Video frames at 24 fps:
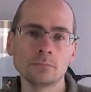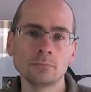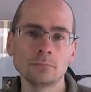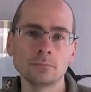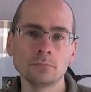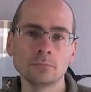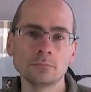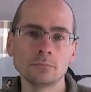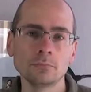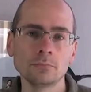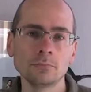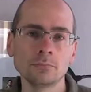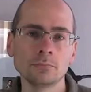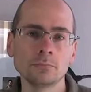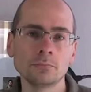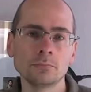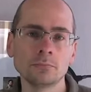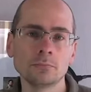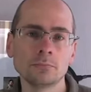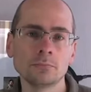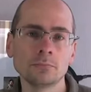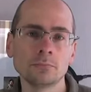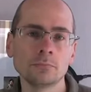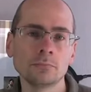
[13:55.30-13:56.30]

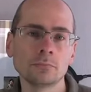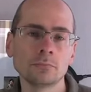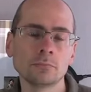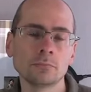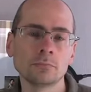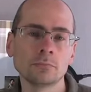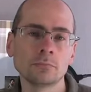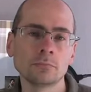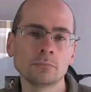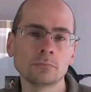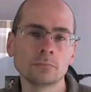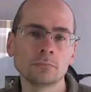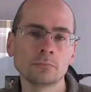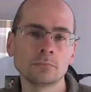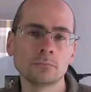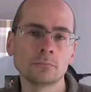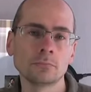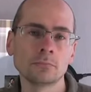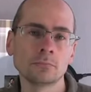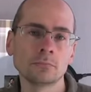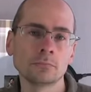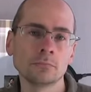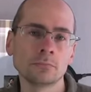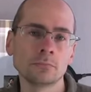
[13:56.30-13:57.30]

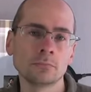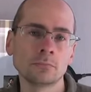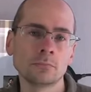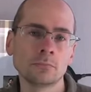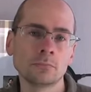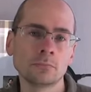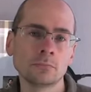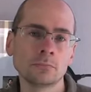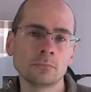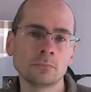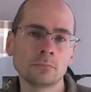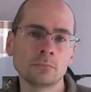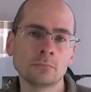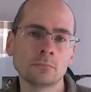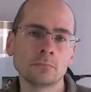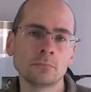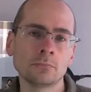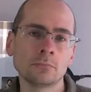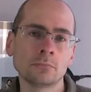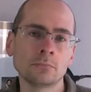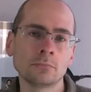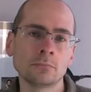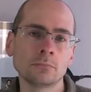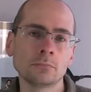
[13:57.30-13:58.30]

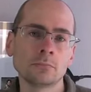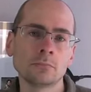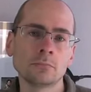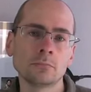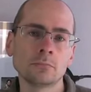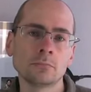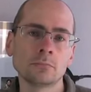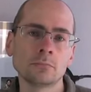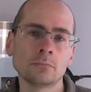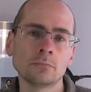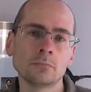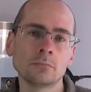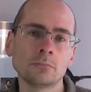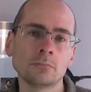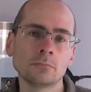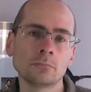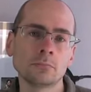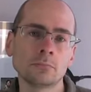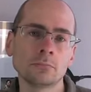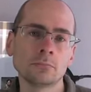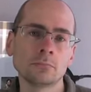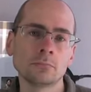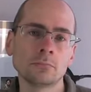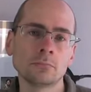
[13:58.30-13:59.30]

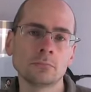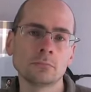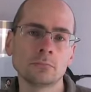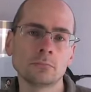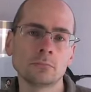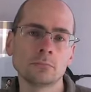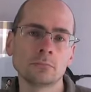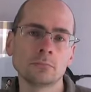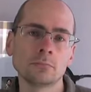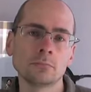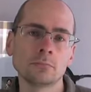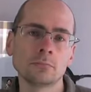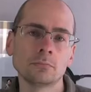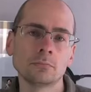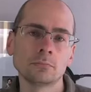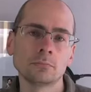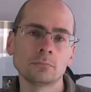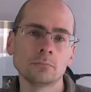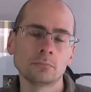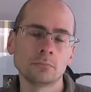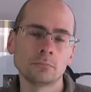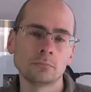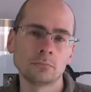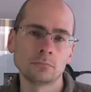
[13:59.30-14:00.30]

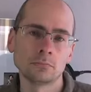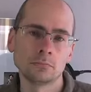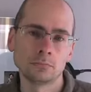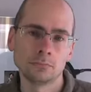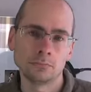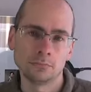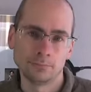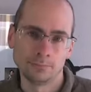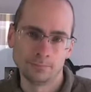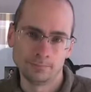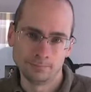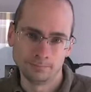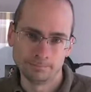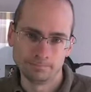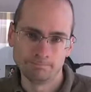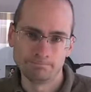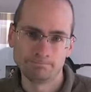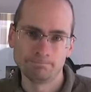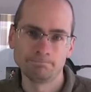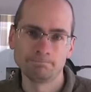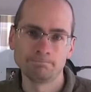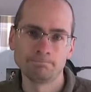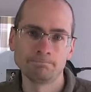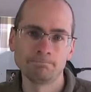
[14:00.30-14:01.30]

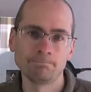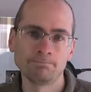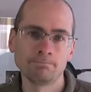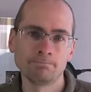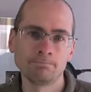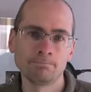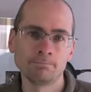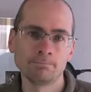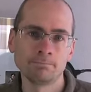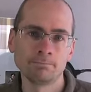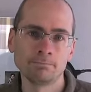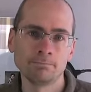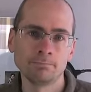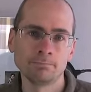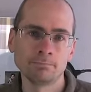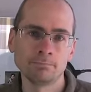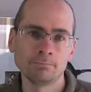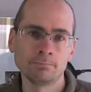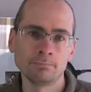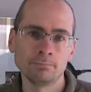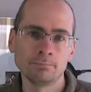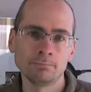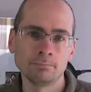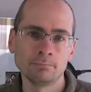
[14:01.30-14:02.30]

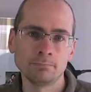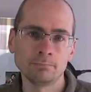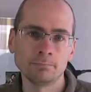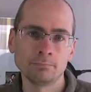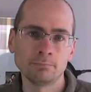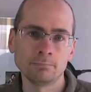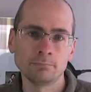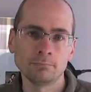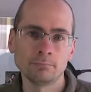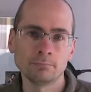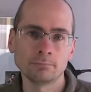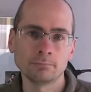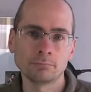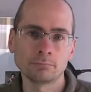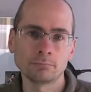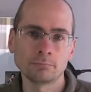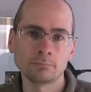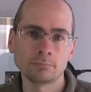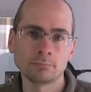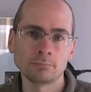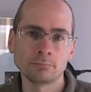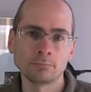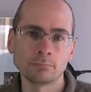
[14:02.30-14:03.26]
(not speaking)